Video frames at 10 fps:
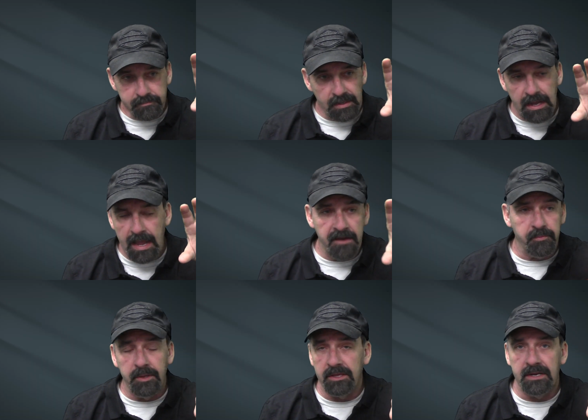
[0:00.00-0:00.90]

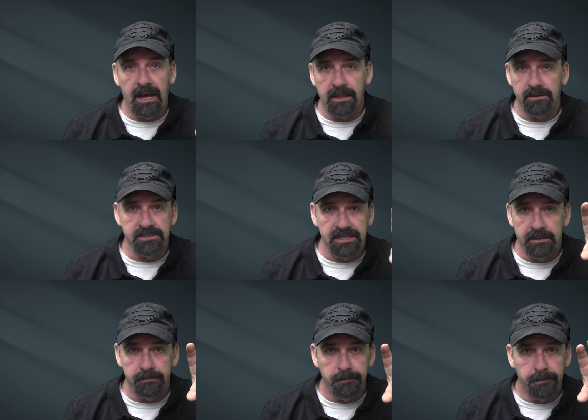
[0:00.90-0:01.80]
$500,000
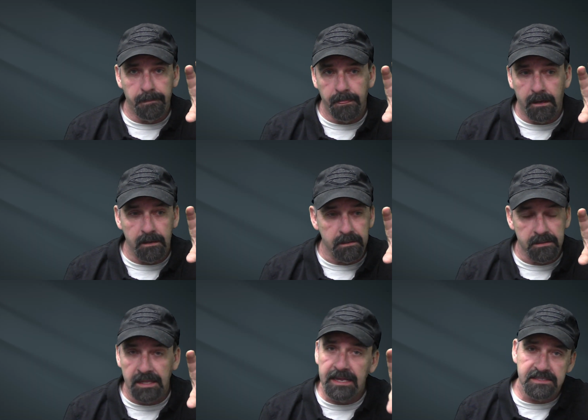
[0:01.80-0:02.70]

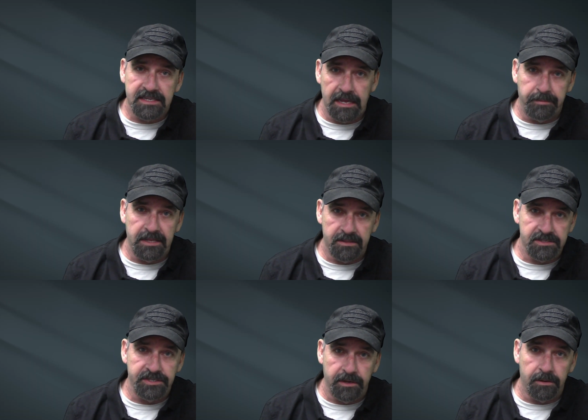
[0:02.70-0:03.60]
in landscaping
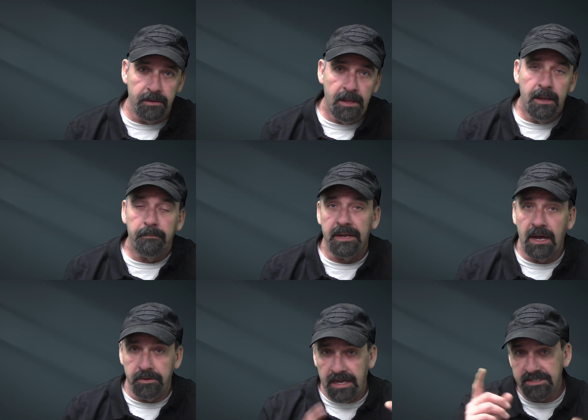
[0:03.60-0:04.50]
this year, but
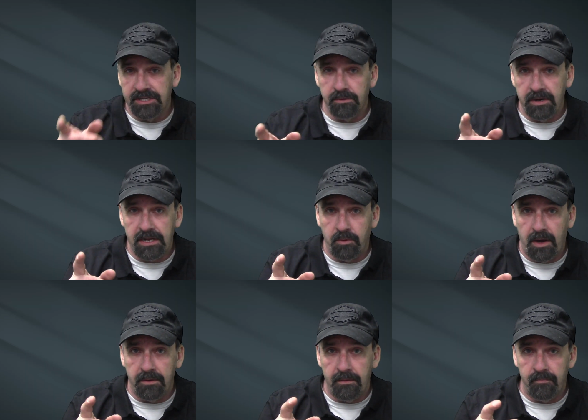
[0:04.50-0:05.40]
now next year when I go
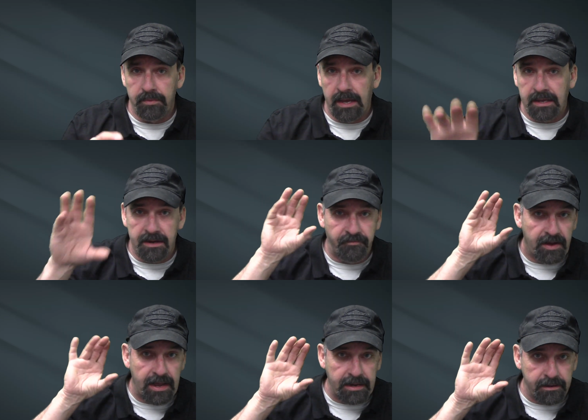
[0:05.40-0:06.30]
out, I got to
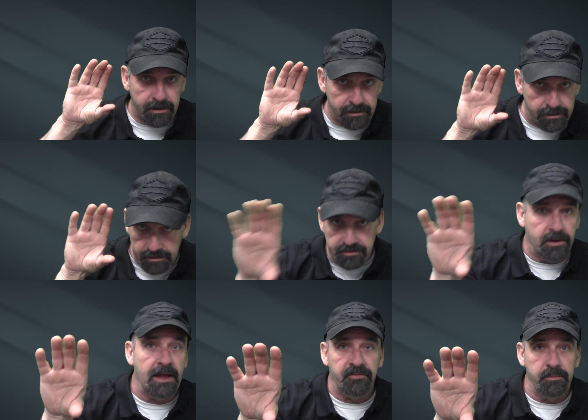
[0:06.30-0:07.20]
find another
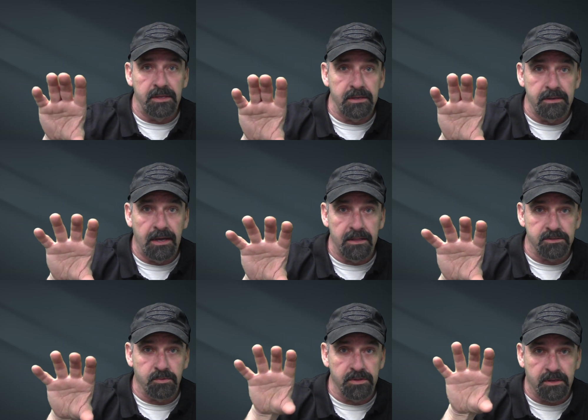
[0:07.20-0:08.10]

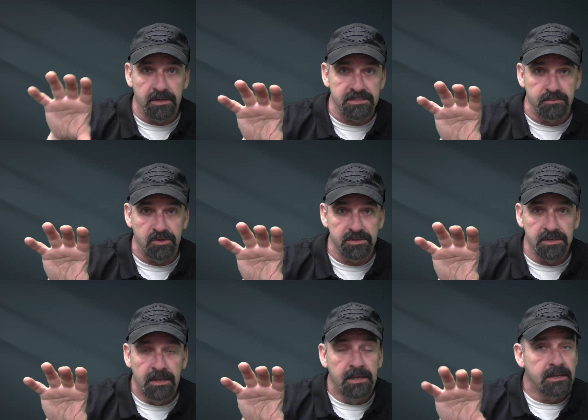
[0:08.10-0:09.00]
$500,000 worth of customers.
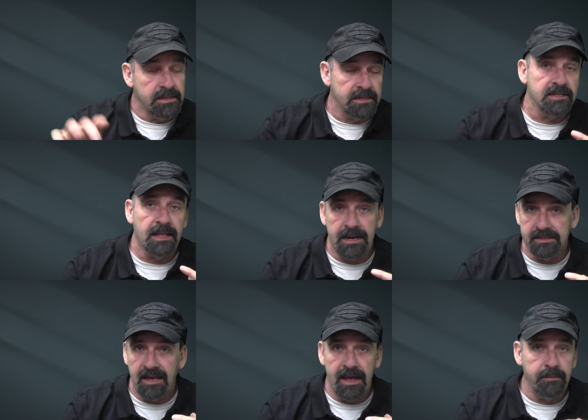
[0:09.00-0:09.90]
And that's a lot of
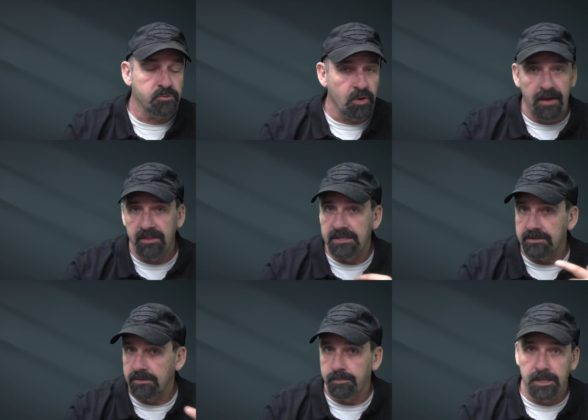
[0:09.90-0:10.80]
time traveling
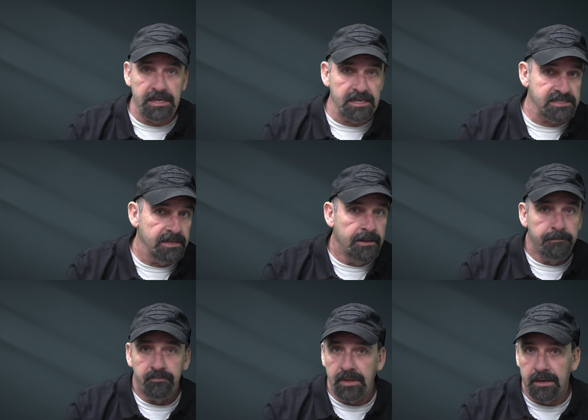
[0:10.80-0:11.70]
to their place,
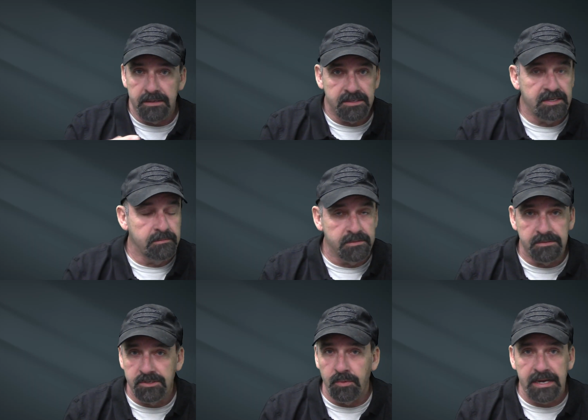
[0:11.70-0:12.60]

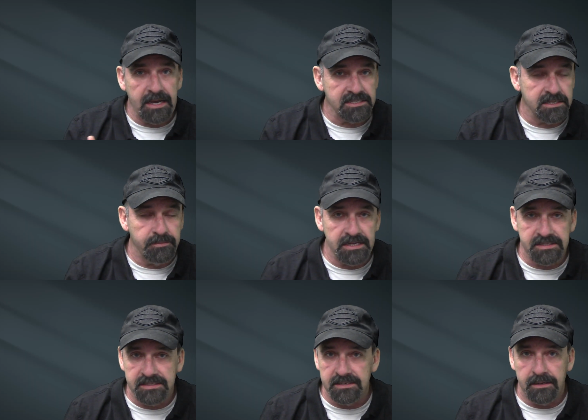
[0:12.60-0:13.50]
doing
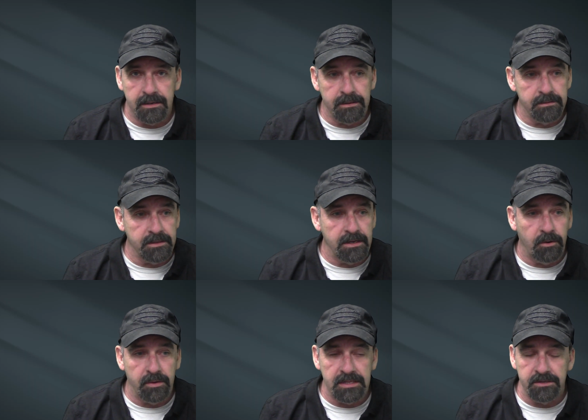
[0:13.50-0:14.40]
estimates,
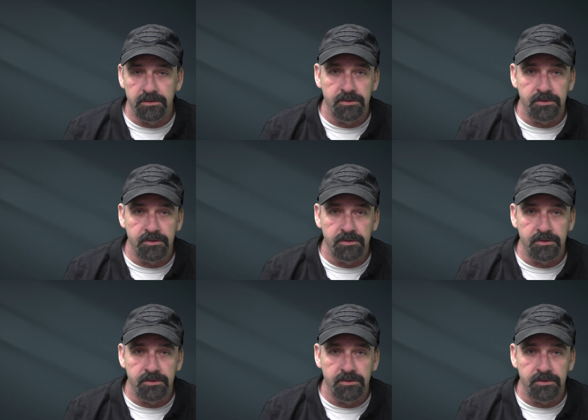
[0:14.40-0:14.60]
and then you'll